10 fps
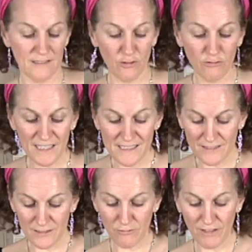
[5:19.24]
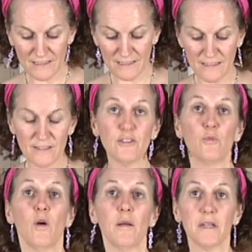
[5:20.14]
The rice is ready, so
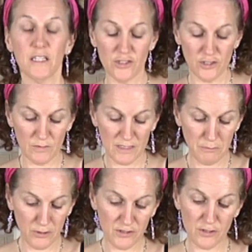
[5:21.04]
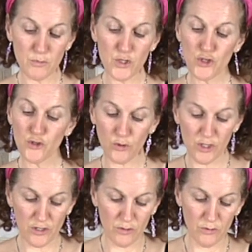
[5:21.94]
what I'm going to do is put some
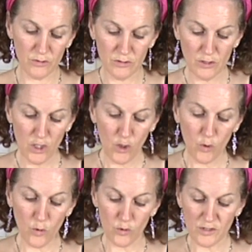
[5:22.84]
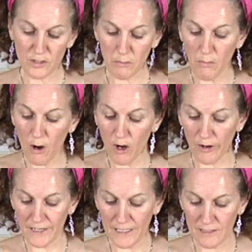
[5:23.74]
shoyu or
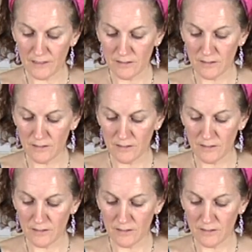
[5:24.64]
tamari.